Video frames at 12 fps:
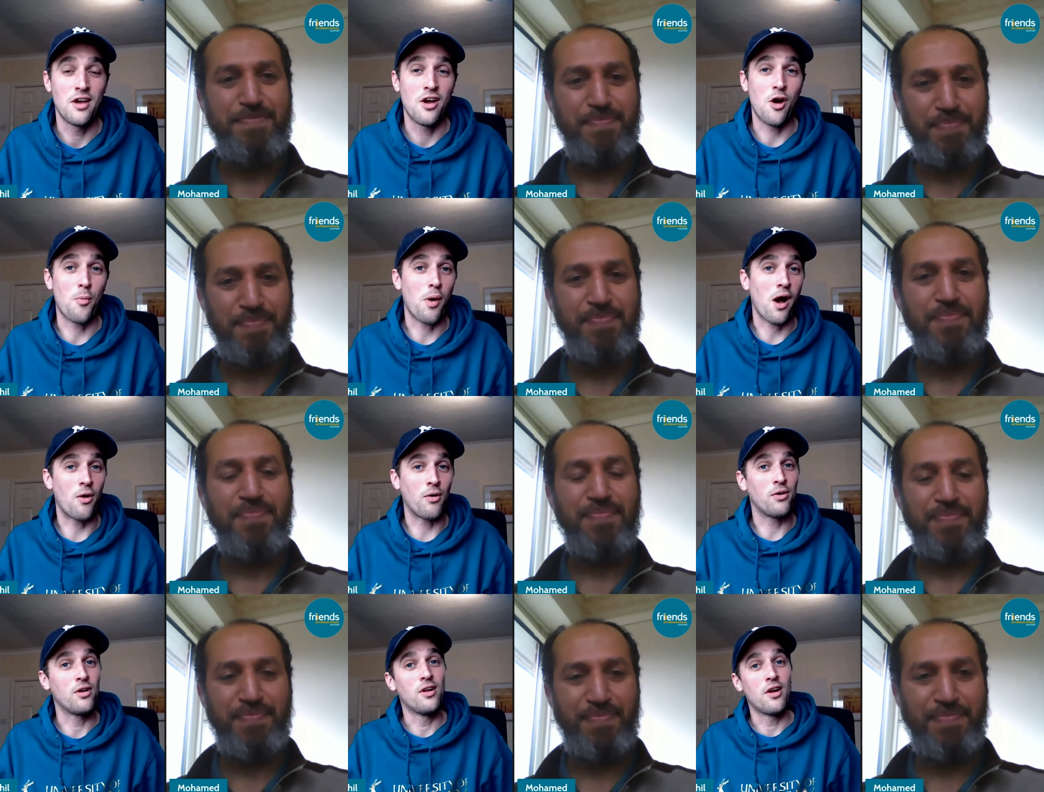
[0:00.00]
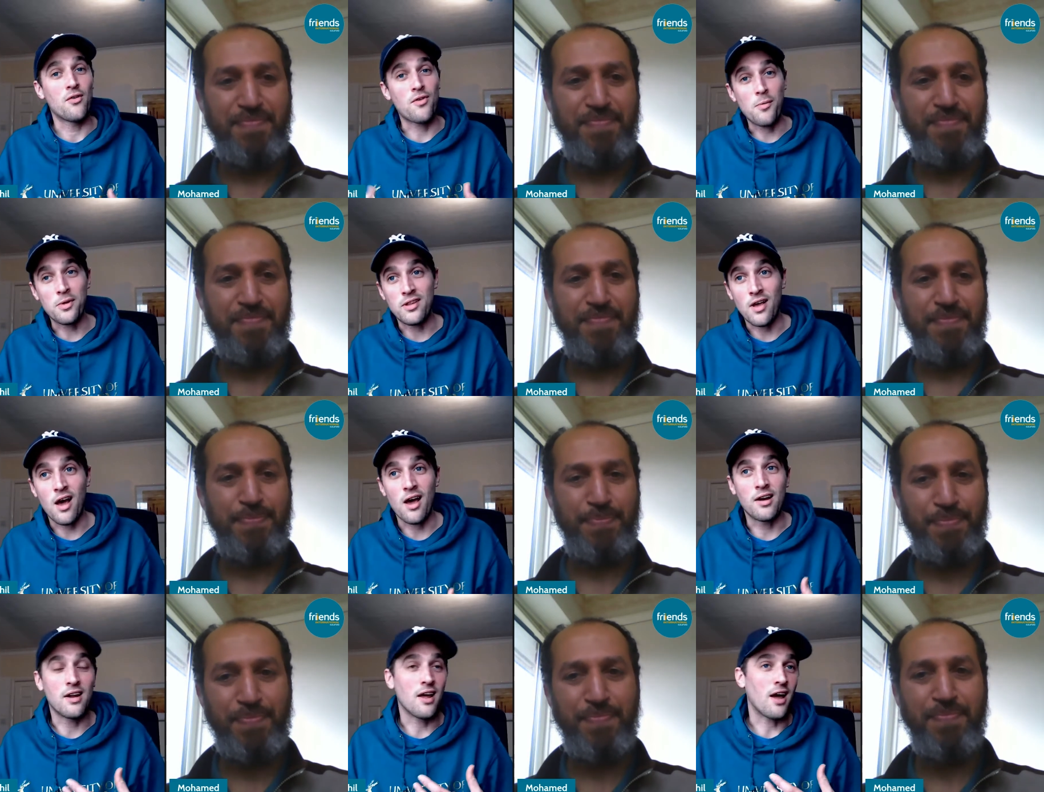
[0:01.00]
Speaker 1: about
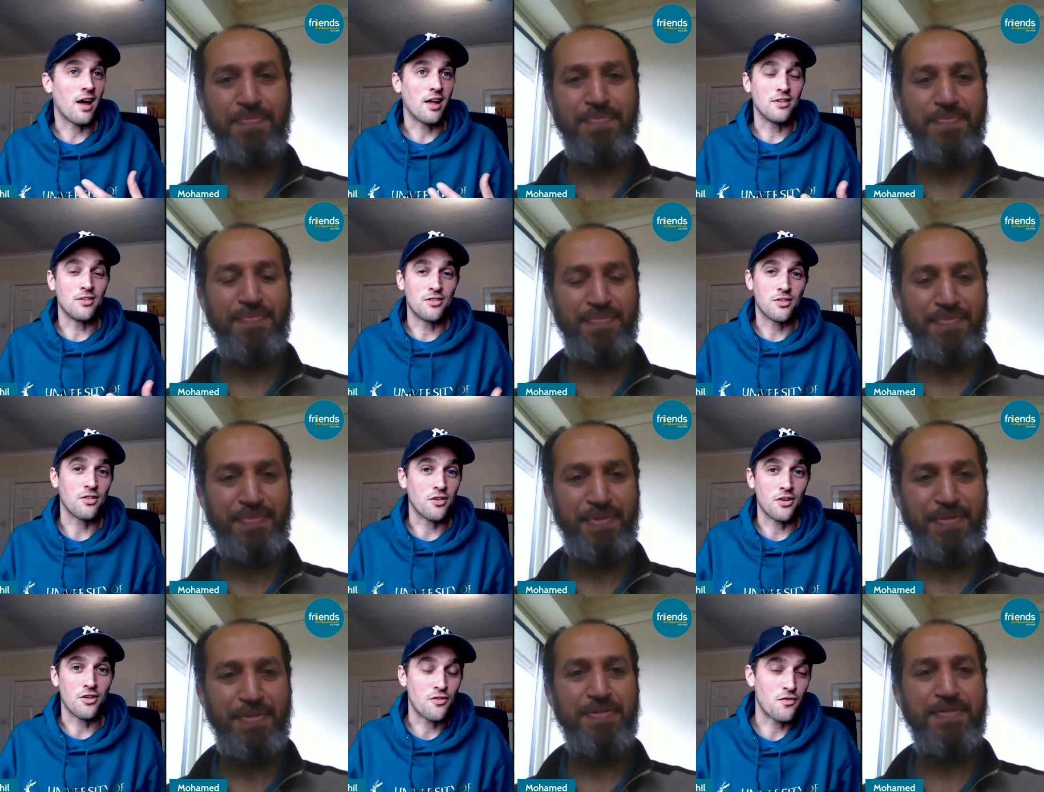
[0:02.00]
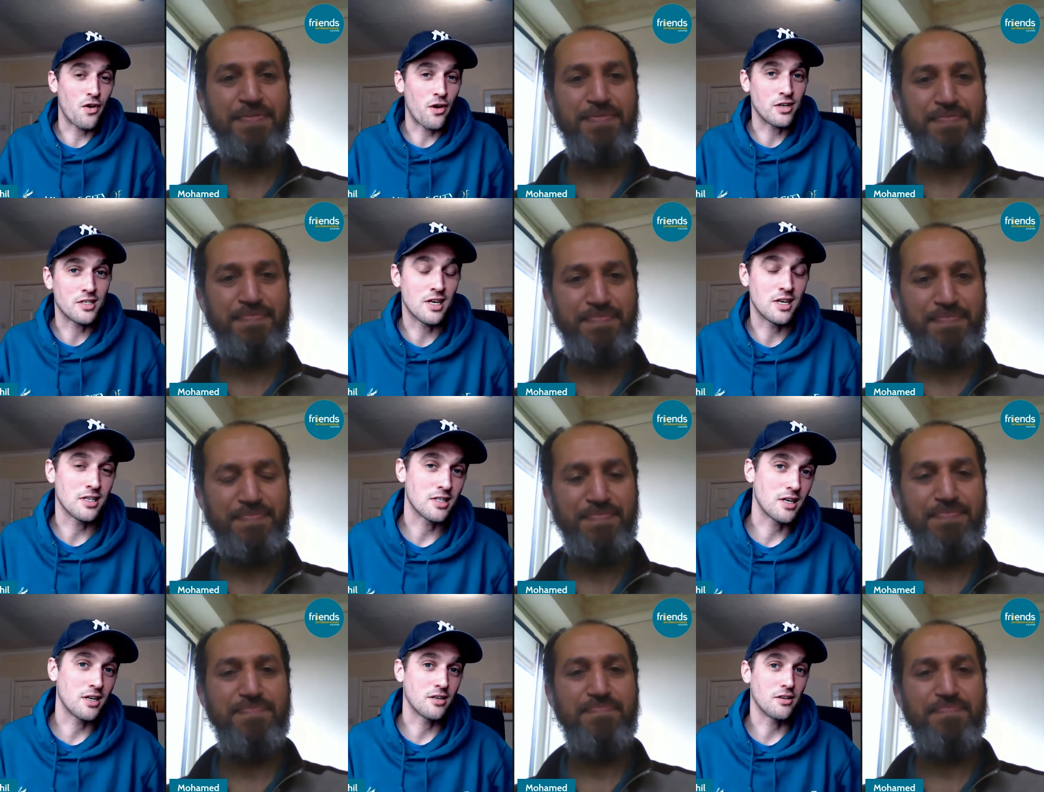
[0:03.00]
Ramadan and the the various things
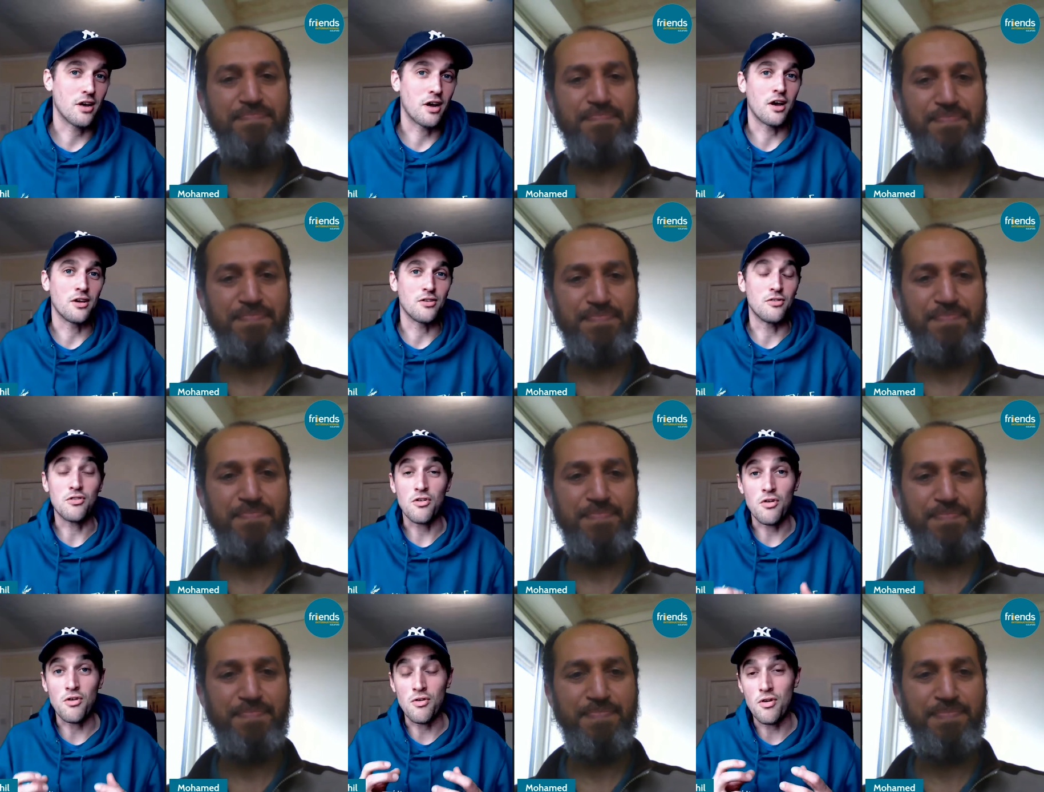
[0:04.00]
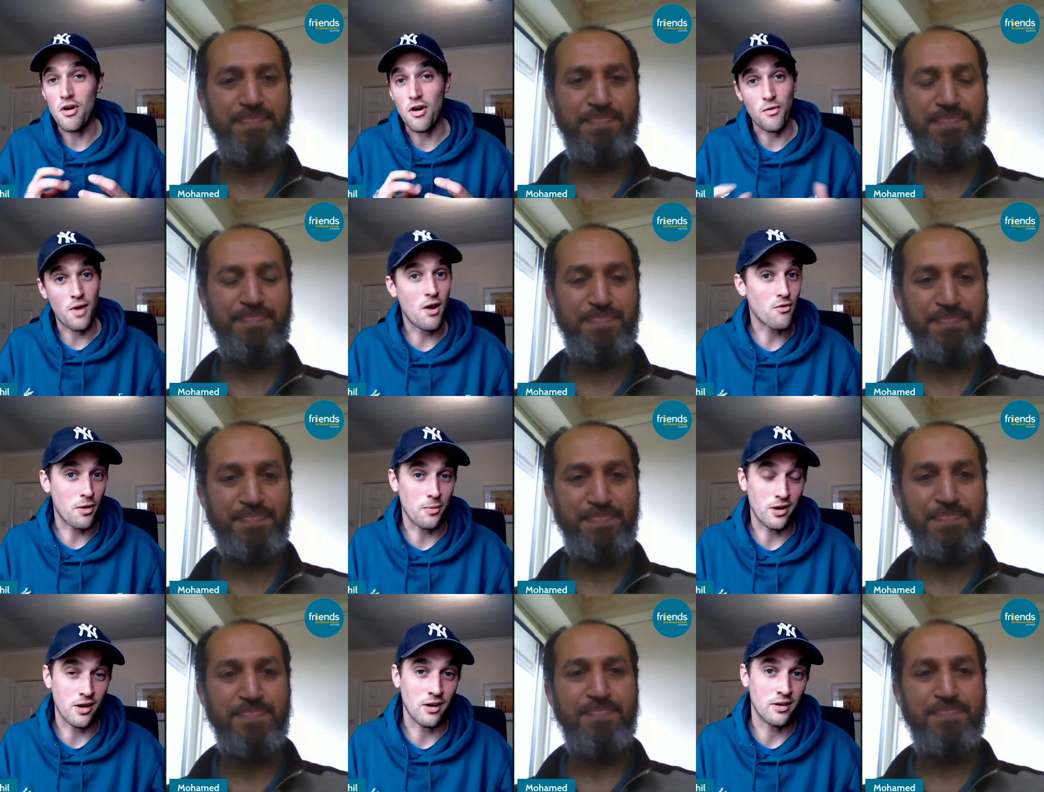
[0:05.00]
that uh, you do around
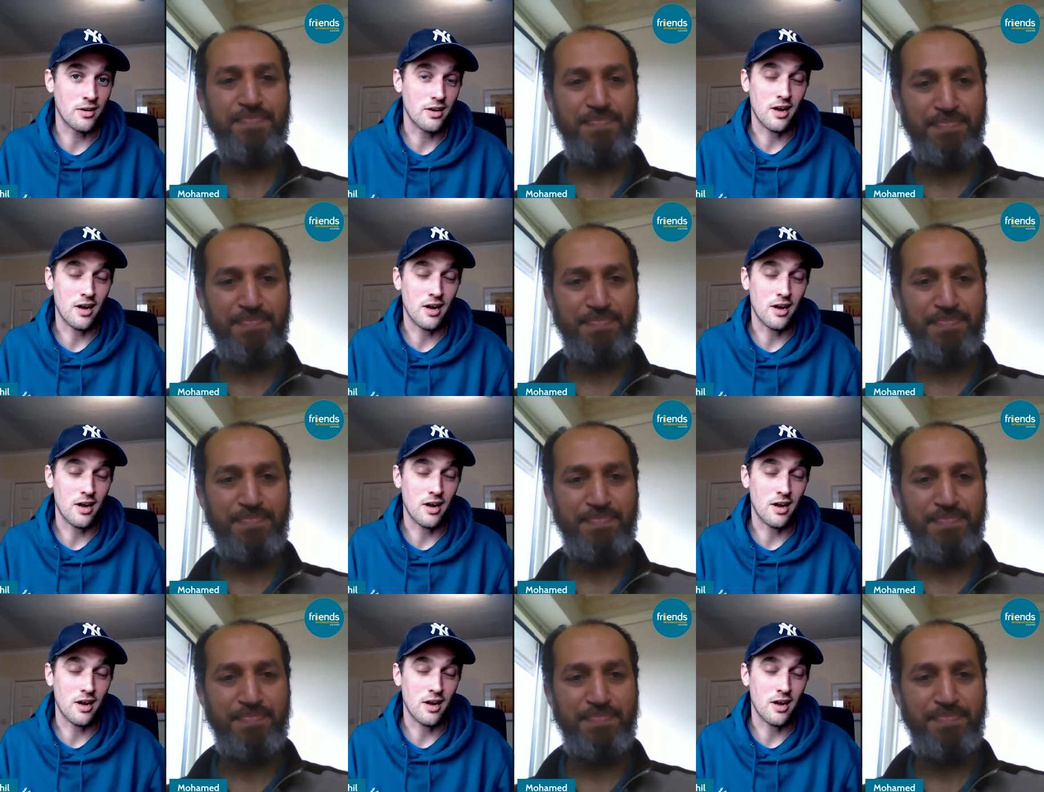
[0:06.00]
Ramadan.